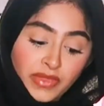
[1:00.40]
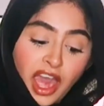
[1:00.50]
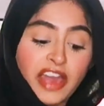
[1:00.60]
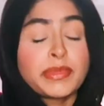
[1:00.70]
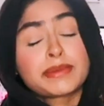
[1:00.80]

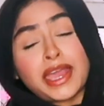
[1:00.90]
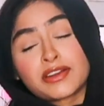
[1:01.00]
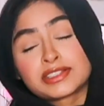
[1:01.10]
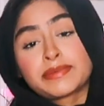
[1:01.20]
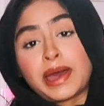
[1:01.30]
I've made
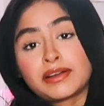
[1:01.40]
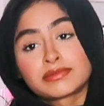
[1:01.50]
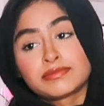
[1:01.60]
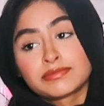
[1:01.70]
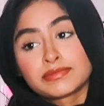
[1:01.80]
macarons
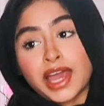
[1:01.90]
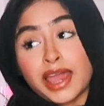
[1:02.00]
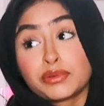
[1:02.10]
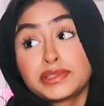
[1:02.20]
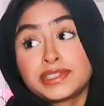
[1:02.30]
about,
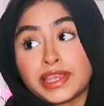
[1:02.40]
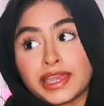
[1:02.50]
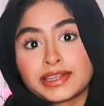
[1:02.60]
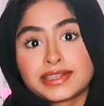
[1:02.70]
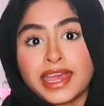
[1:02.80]
I would
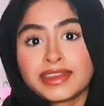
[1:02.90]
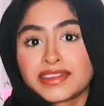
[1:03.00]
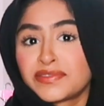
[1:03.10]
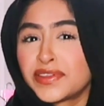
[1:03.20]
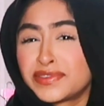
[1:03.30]
say, 10
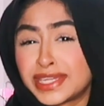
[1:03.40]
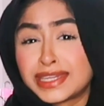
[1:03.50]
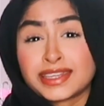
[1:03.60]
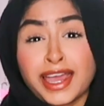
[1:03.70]
to 15